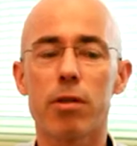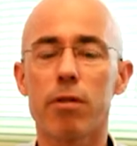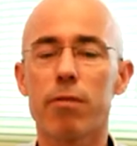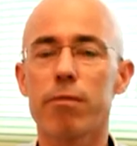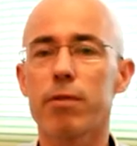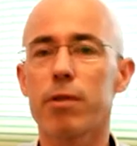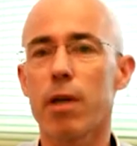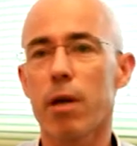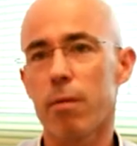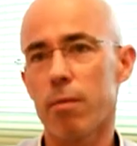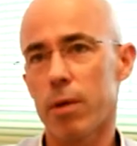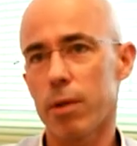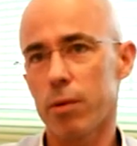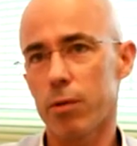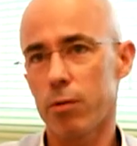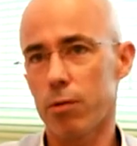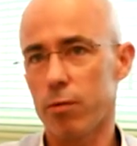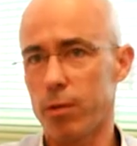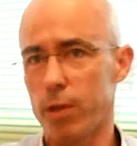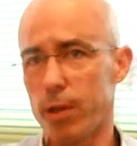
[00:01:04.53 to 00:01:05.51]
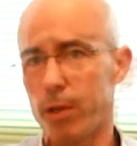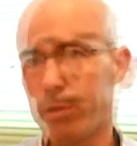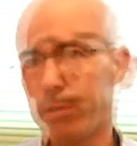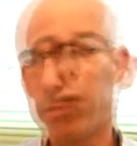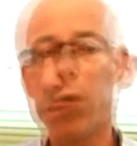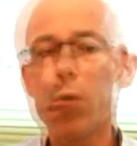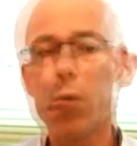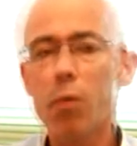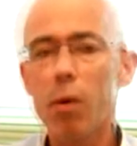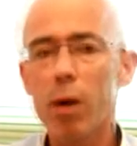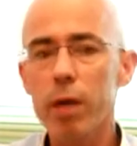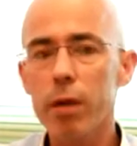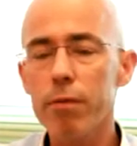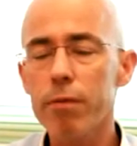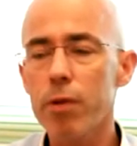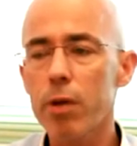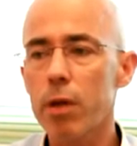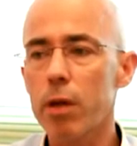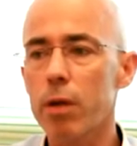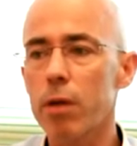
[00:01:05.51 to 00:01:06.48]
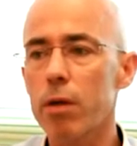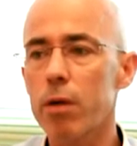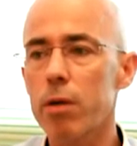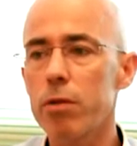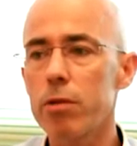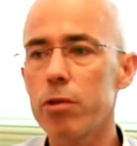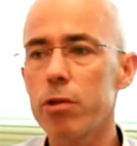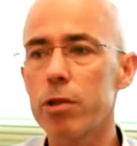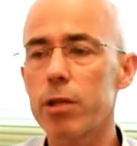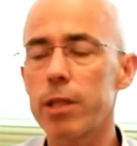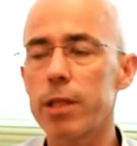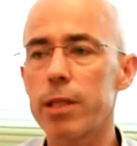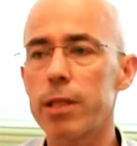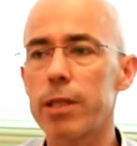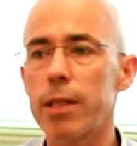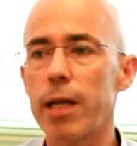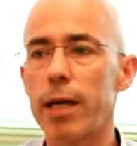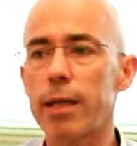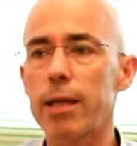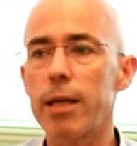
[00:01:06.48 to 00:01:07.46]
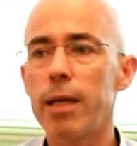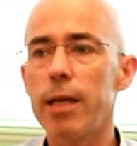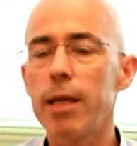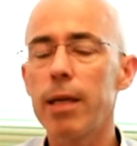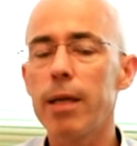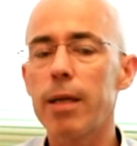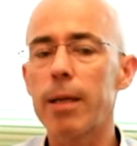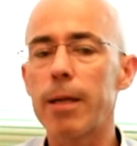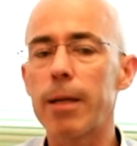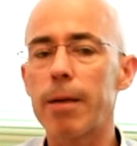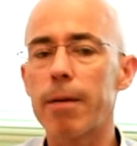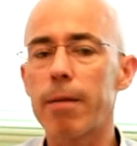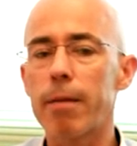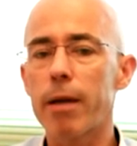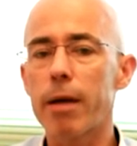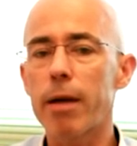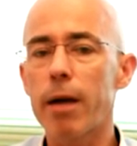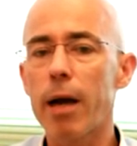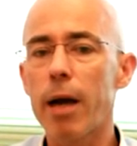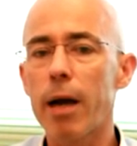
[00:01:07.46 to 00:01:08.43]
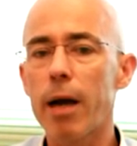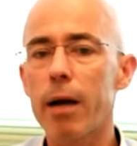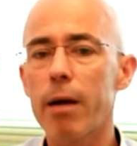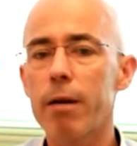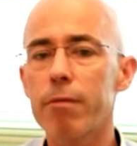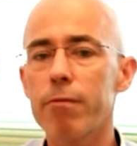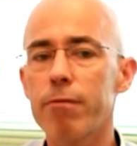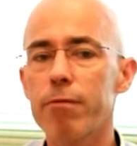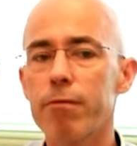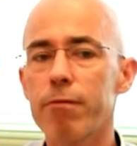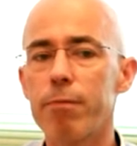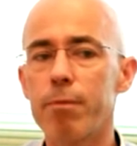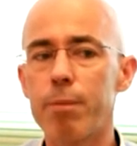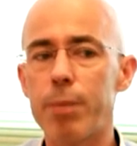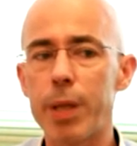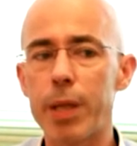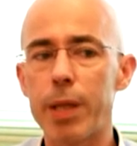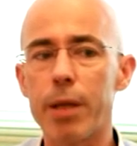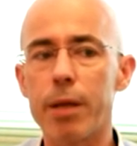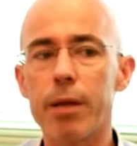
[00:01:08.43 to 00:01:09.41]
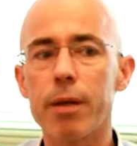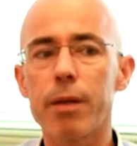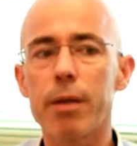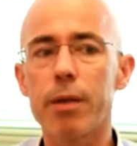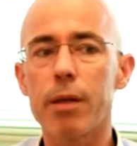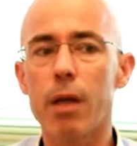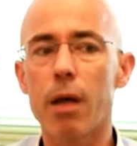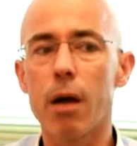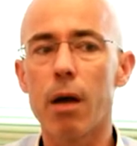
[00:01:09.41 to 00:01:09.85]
of Taiwan today. One of the conclusions is that there have been